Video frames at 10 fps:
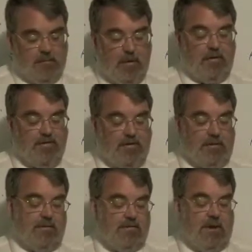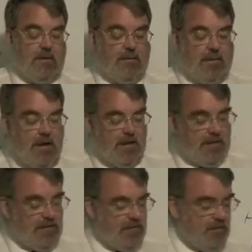Part C. The scatter
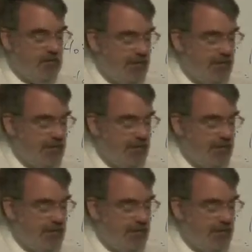plot is shown in